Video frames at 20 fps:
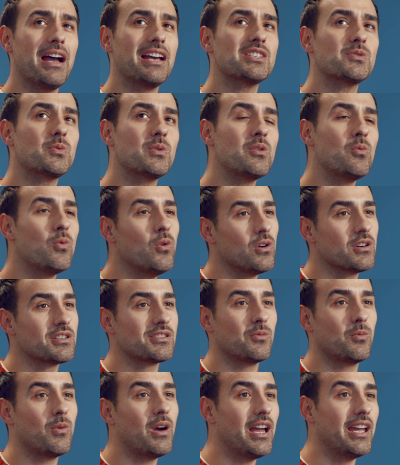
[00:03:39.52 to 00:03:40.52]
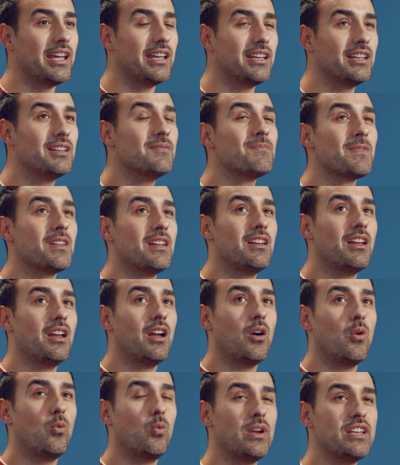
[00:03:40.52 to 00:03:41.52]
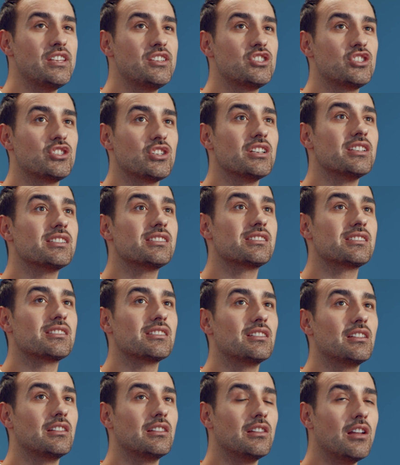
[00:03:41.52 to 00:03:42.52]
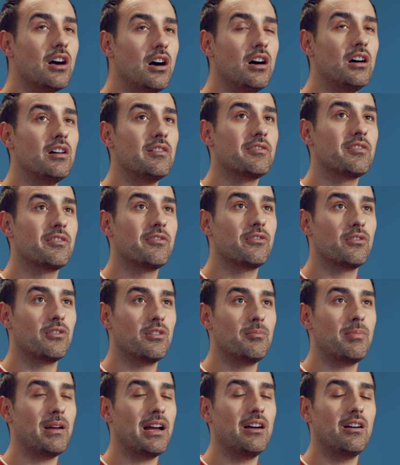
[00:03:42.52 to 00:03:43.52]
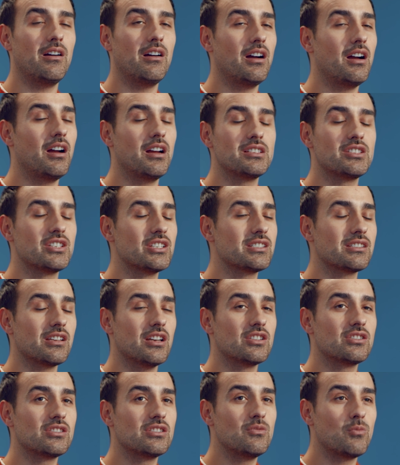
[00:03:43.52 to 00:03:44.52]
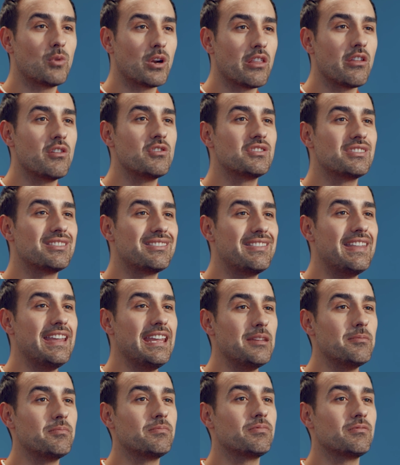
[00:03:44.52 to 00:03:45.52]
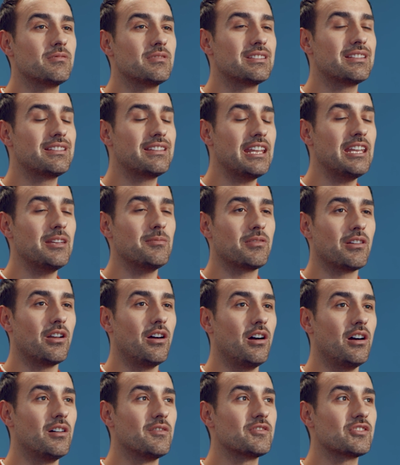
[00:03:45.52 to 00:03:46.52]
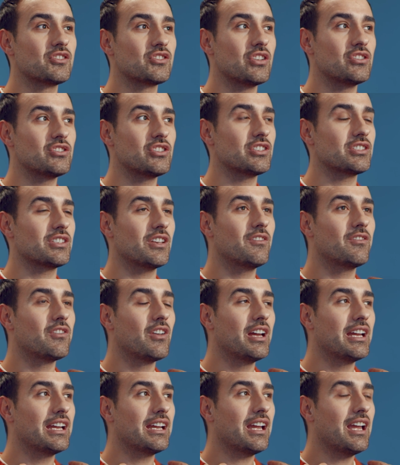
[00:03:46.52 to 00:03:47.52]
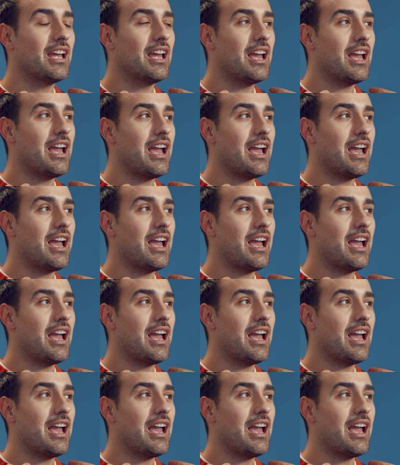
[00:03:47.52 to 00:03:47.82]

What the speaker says: But as we walked away, we just laughed for about just one of those deep, deep laughs, just of like